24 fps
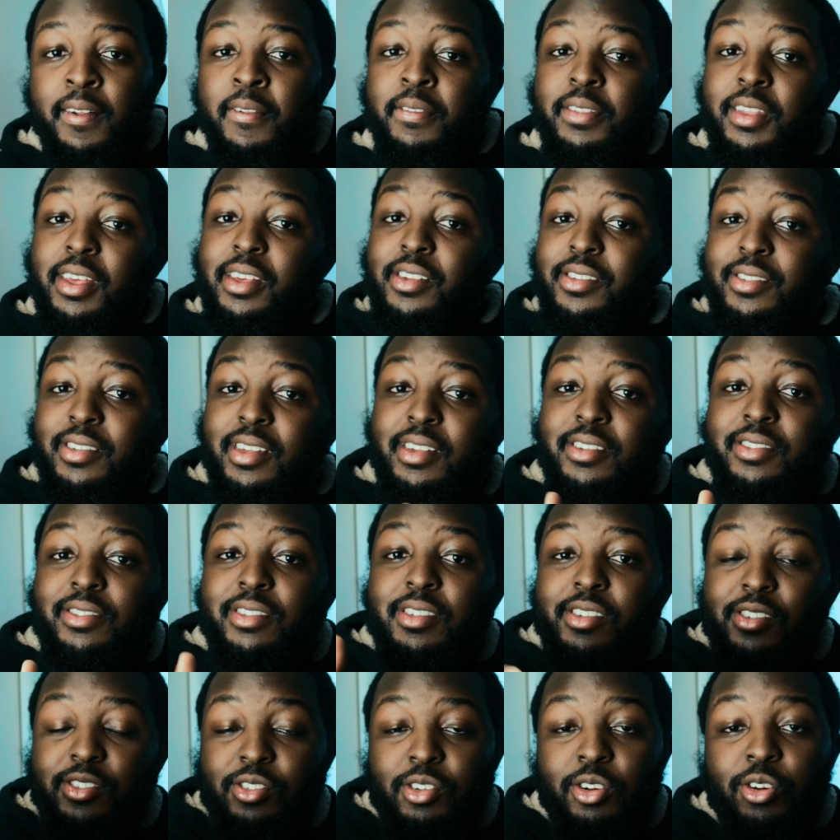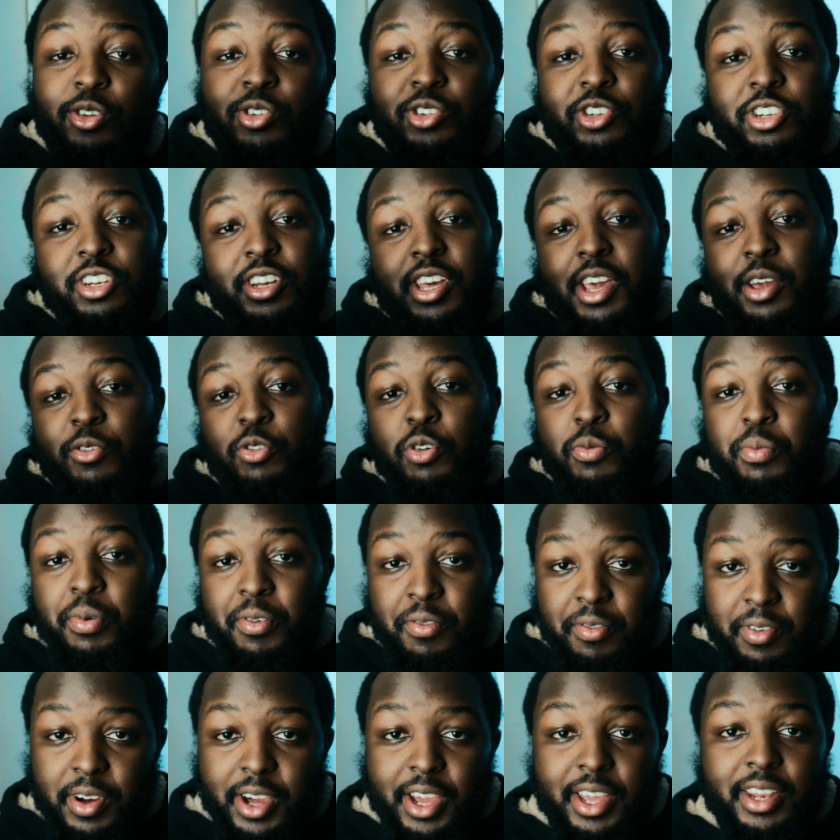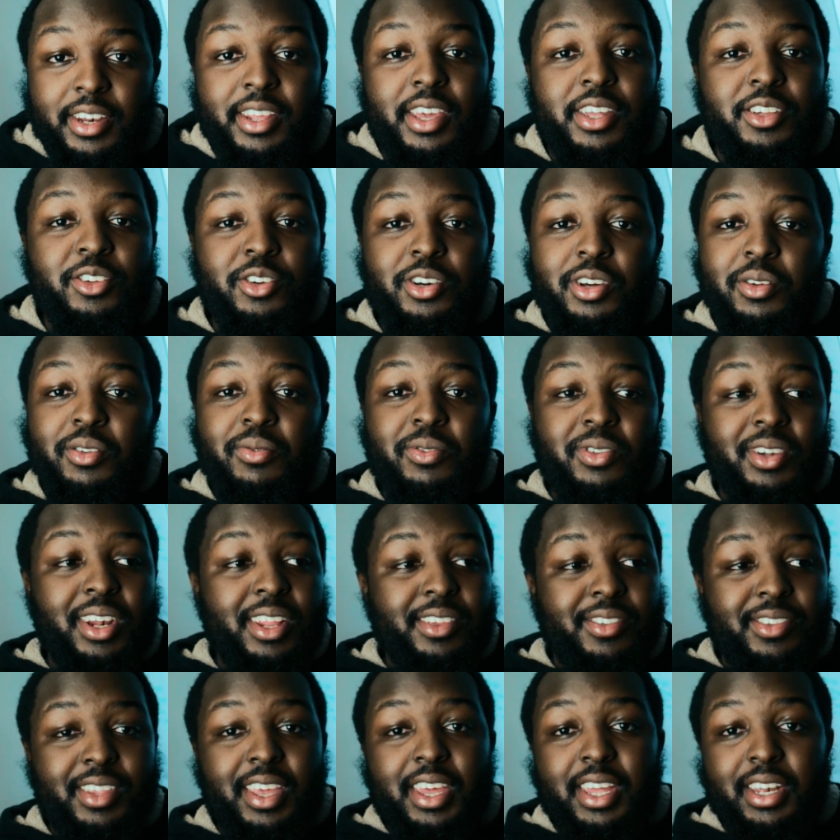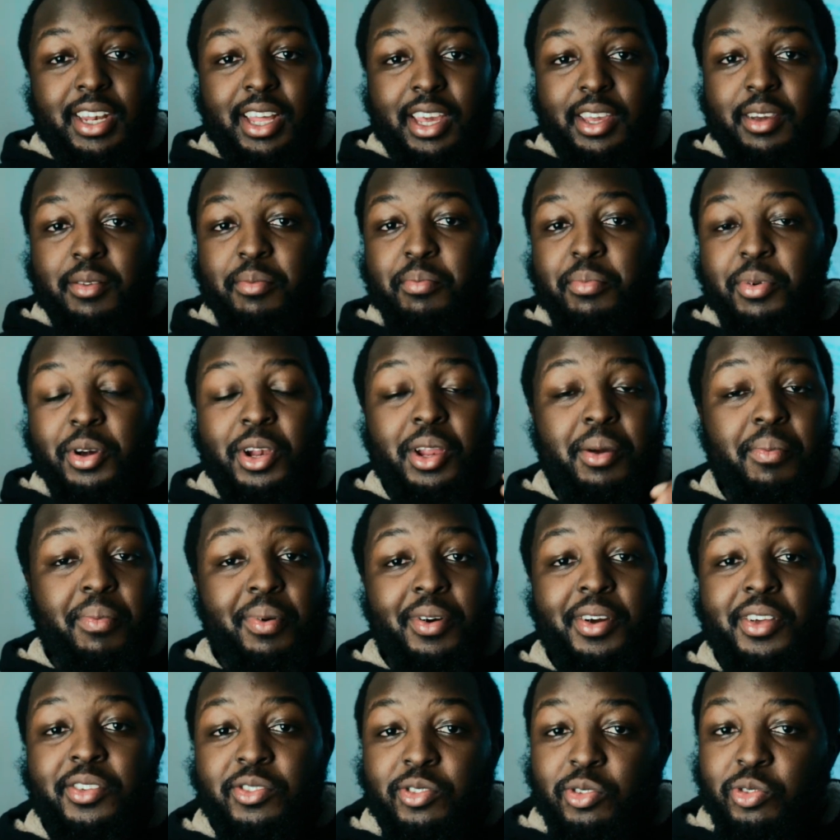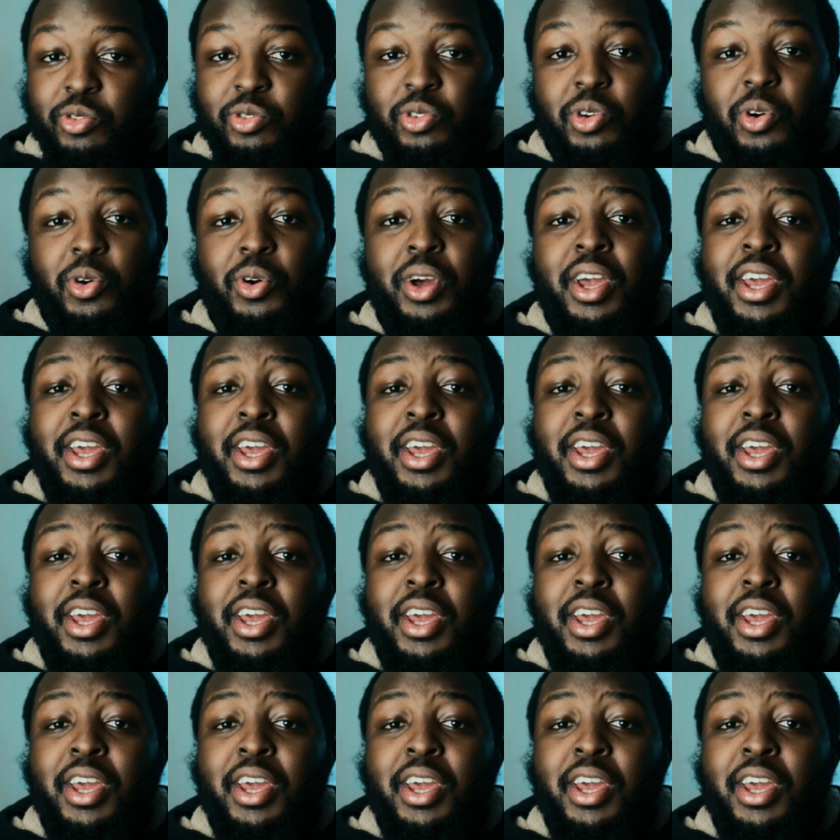This is the solution I will provide, and you can list it in like bullet points or so.